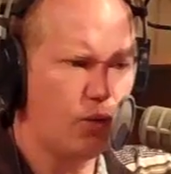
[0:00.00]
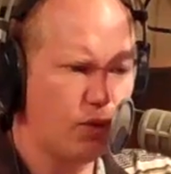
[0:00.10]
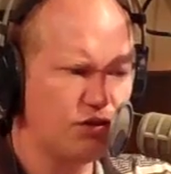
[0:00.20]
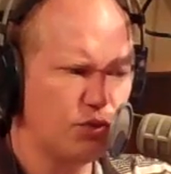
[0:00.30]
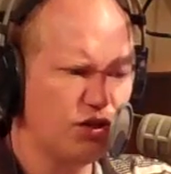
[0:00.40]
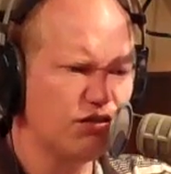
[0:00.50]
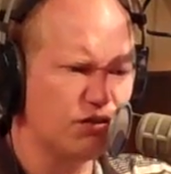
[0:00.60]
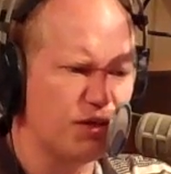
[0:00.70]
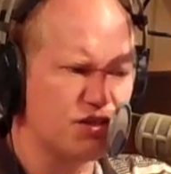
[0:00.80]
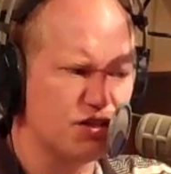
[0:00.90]
Which which is the
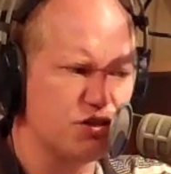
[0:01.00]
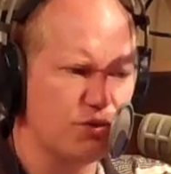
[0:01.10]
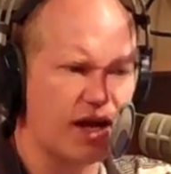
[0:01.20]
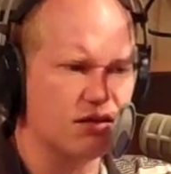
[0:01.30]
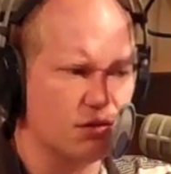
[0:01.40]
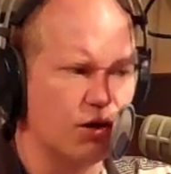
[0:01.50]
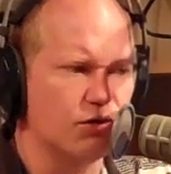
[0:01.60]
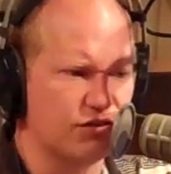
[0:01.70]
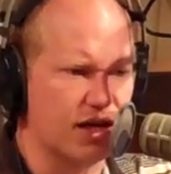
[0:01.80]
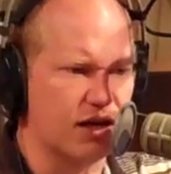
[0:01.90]
beach that you hang the
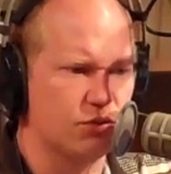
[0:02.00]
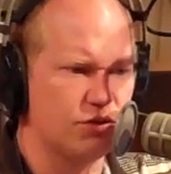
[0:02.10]
most at?